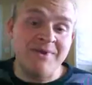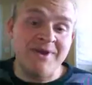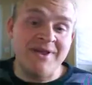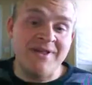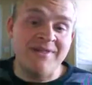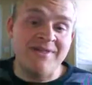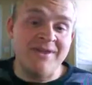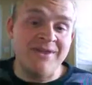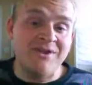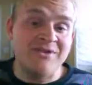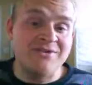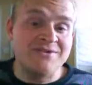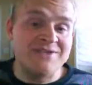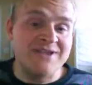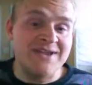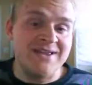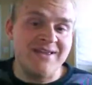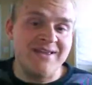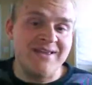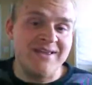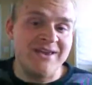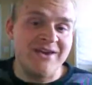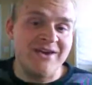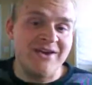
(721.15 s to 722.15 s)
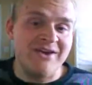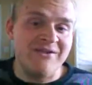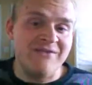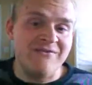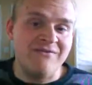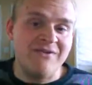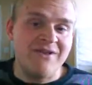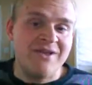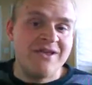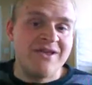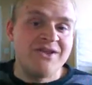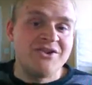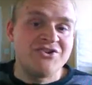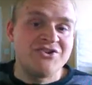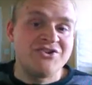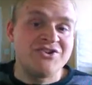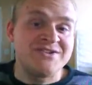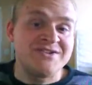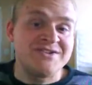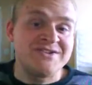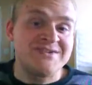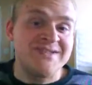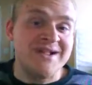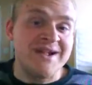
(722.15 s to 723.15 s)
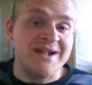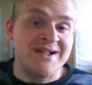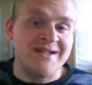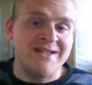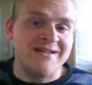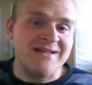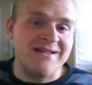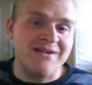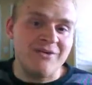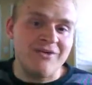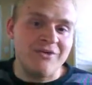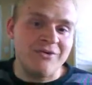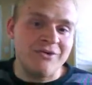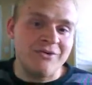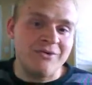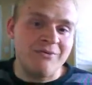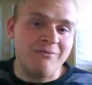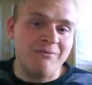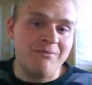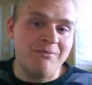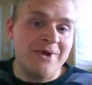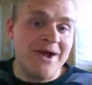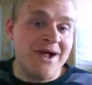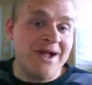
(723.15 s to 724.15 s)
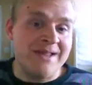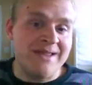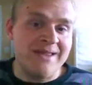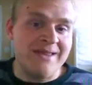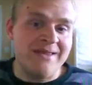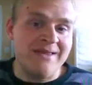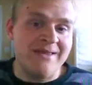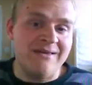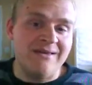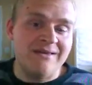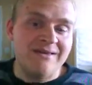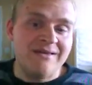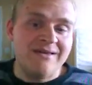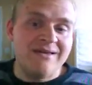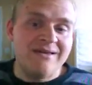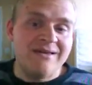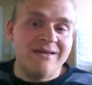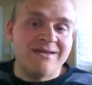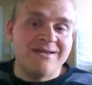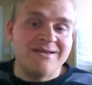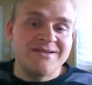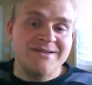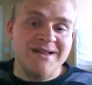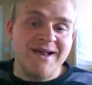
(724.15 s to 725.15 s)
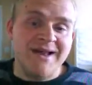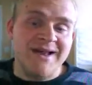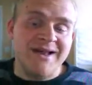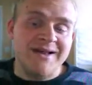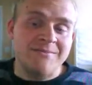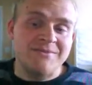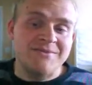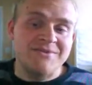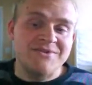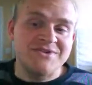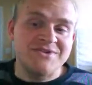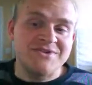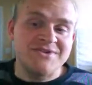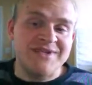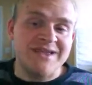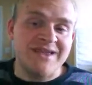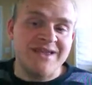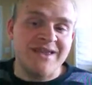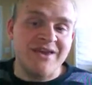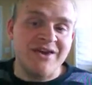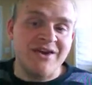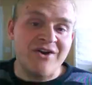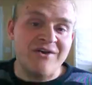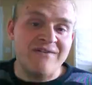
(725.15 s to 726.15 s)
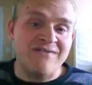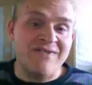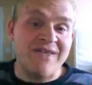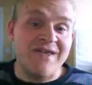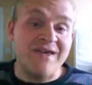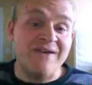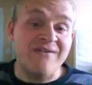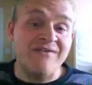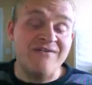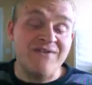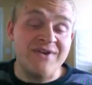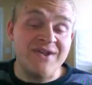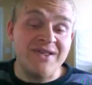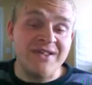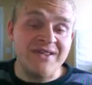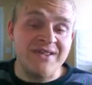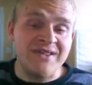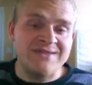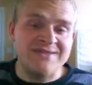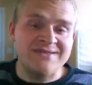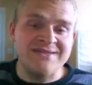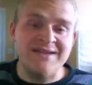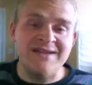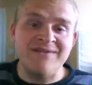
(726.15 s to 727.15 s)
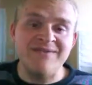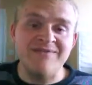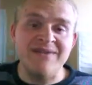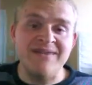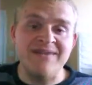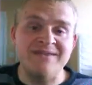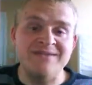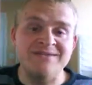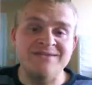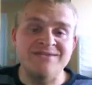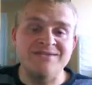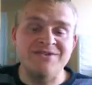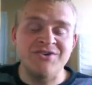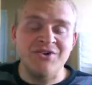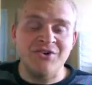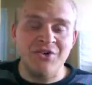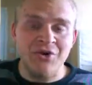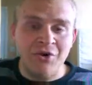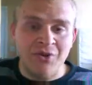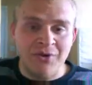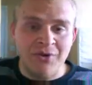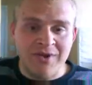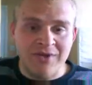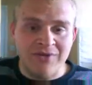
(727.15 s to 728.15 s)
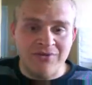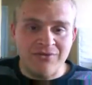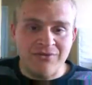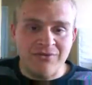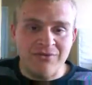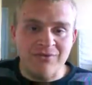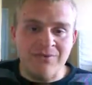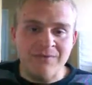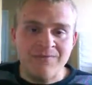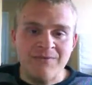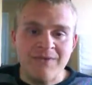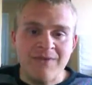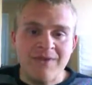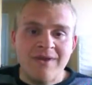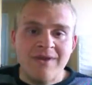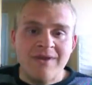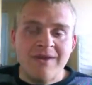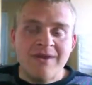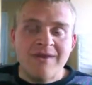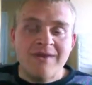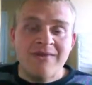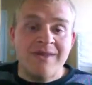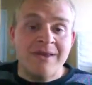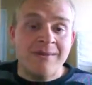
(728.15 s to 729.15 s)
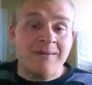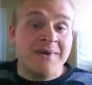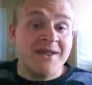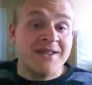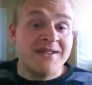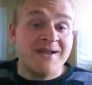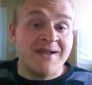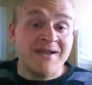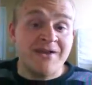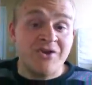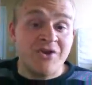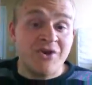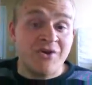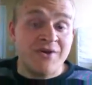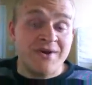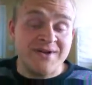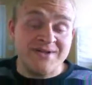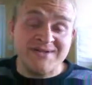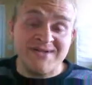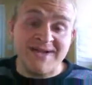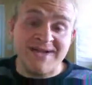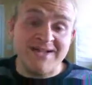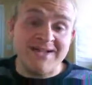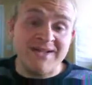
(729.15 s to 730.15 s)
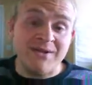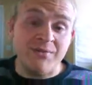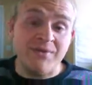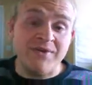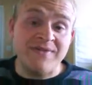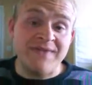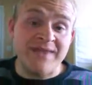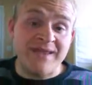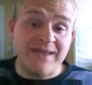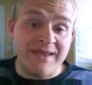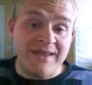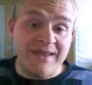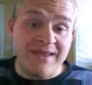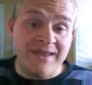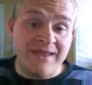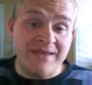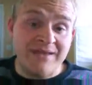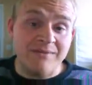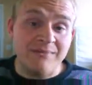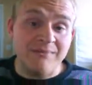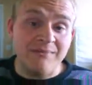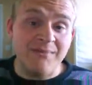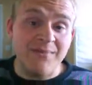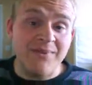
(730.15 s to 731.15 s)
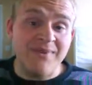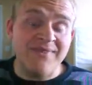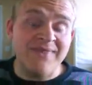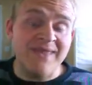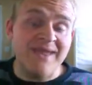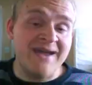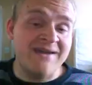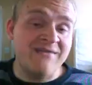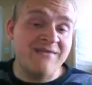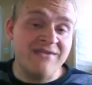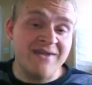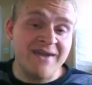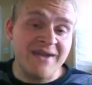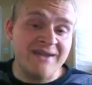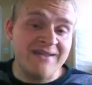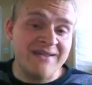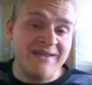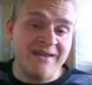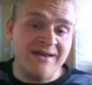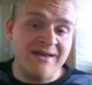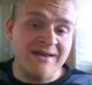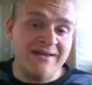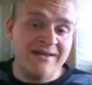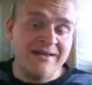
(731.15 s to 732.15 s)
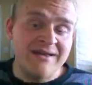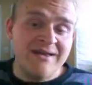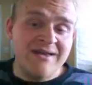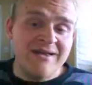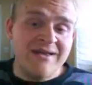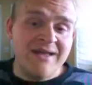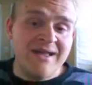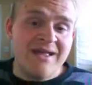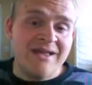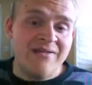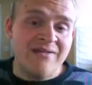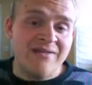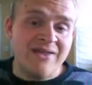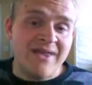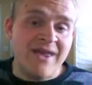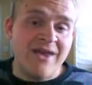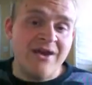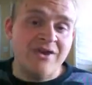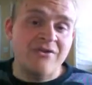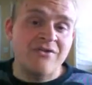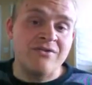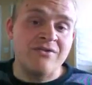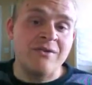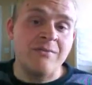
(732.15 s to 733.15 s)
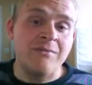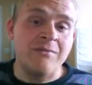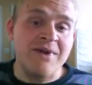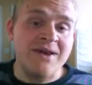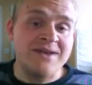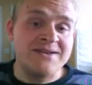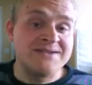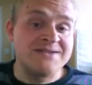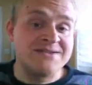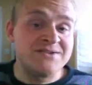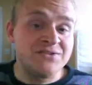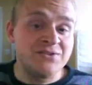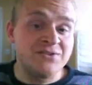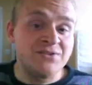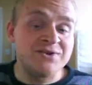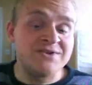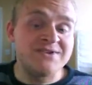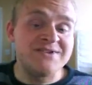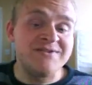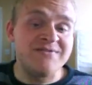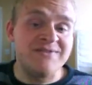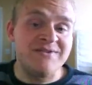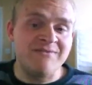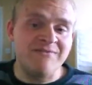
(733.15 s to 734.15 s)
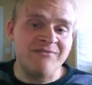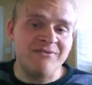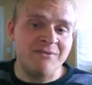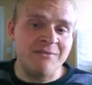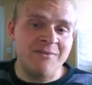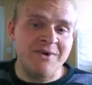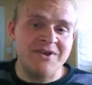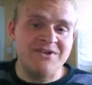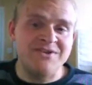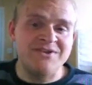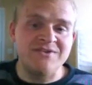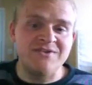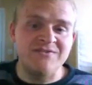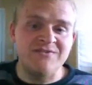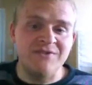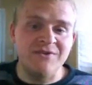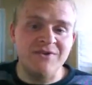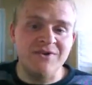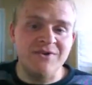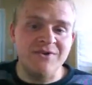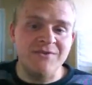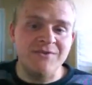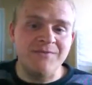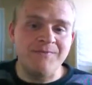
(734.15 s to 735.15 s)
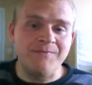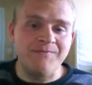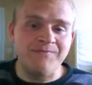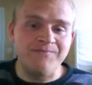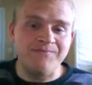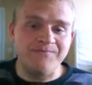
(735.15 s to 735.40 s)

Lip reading: bed that you're taking care of, just not another body to take care of. They have feelings, they have things that they're going through. They may not know exactly what they need, but they have an idea, and they are the best source of information for you.